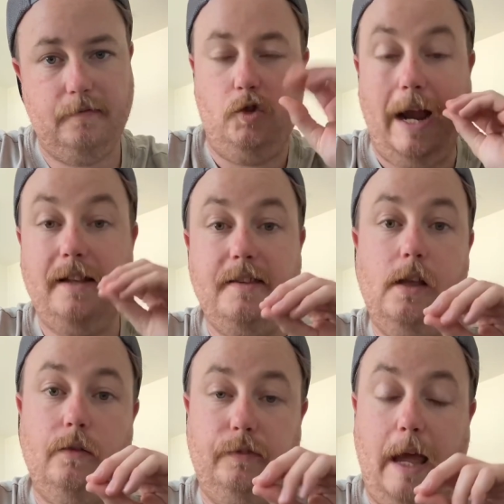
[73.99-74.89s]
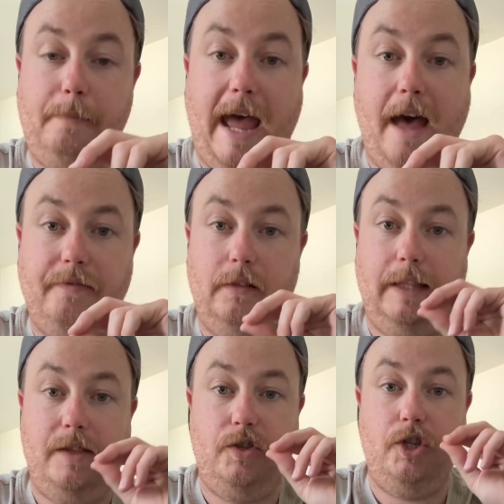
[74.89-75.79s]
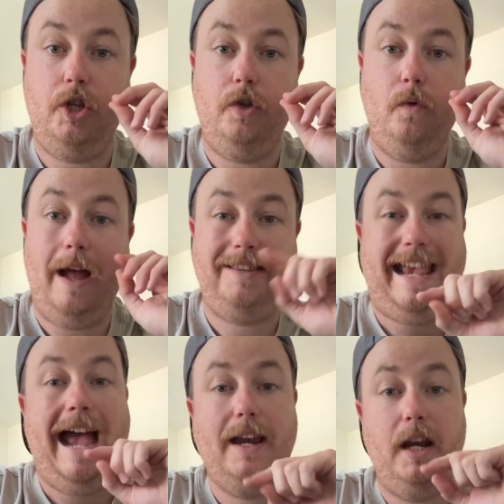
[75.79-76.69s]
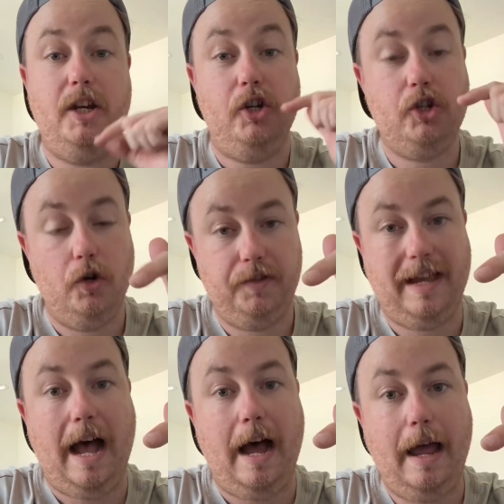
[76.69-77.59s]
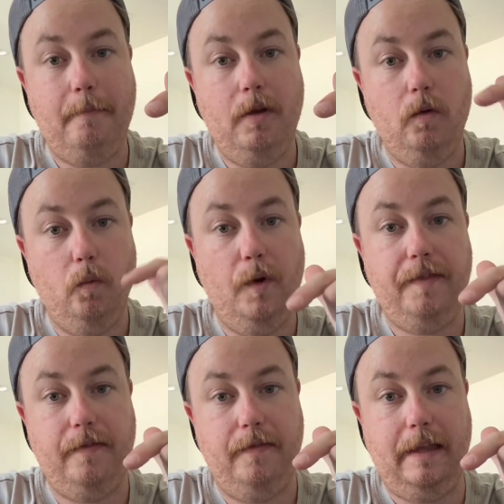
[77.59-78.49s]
Dragon Scalar Flight Path lets you attack an additional time with